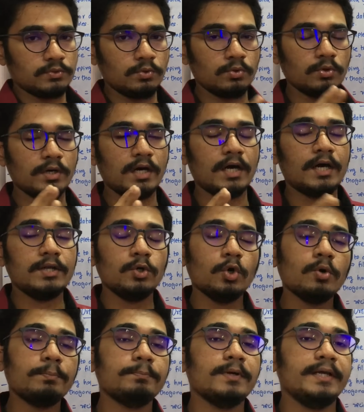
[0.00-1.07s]
So
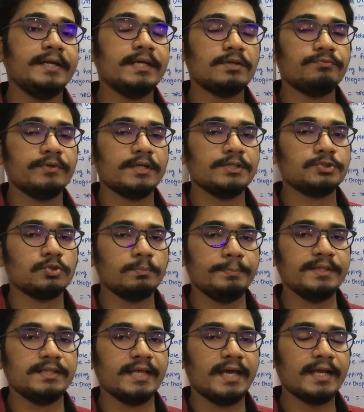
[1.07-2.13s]
no interference should
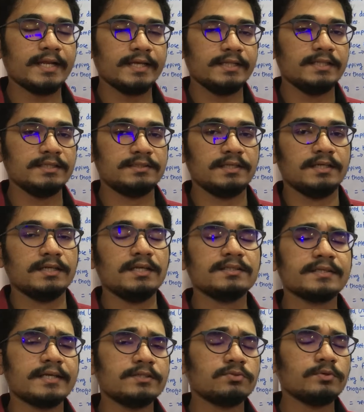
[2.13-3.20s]
be there in the
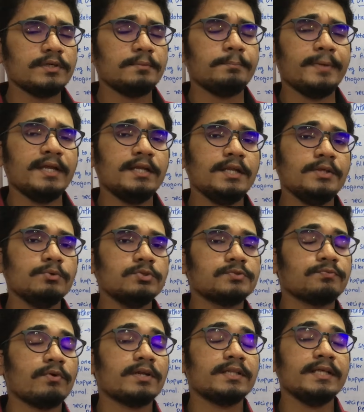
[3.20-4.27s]
signals, and so it mainly
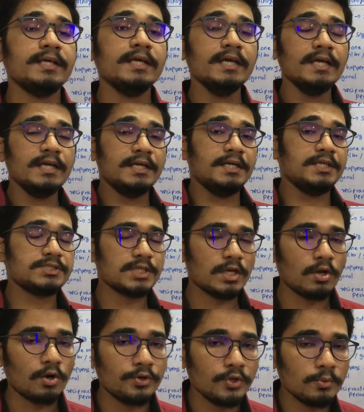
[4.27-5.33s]
used for the
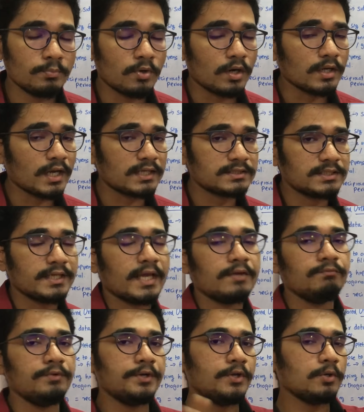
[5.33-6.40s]
digital audio broadcasting
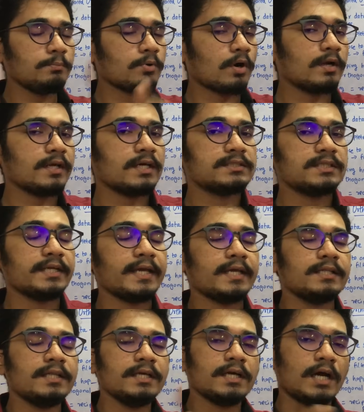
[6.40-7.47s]
and video broadcasting
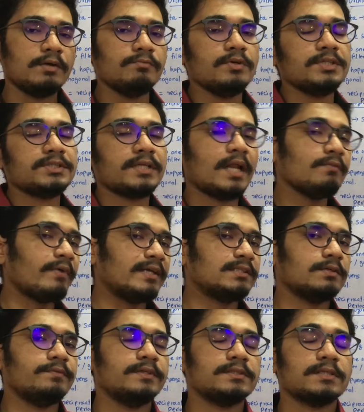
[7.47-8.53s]
and the conversion and
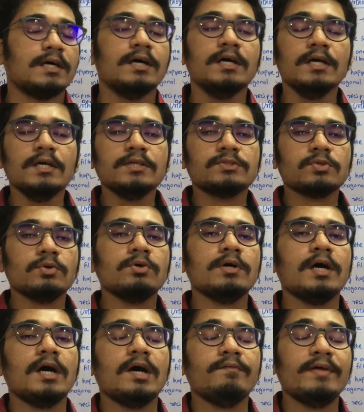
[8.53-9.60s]
vice versa. So
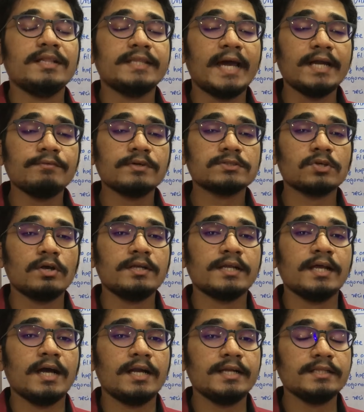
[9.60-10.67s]
well, that was all
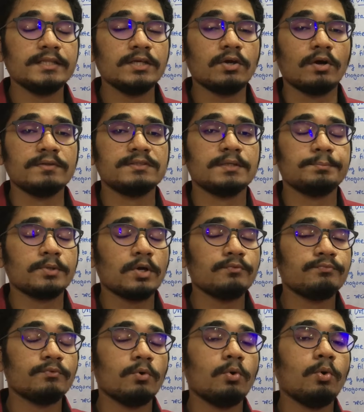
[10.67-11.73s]
regarding the concept
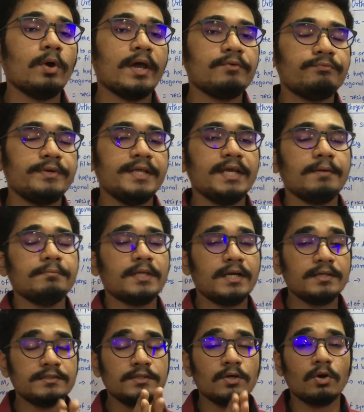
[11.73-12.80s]
of OFDM,
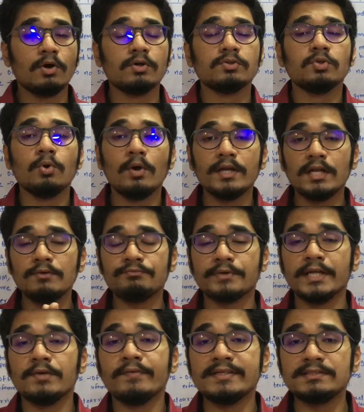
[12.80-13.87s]
that is the orthogonal
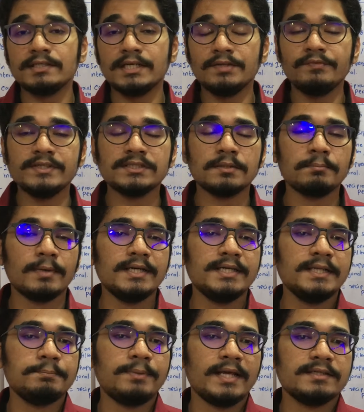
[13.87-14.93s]
frequency division
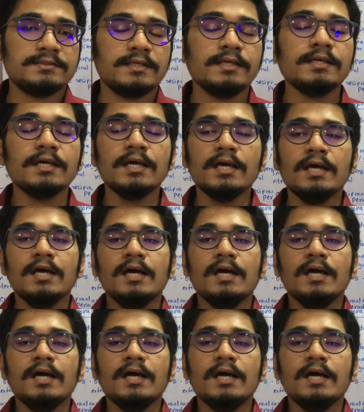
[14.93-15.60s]
multiplexing.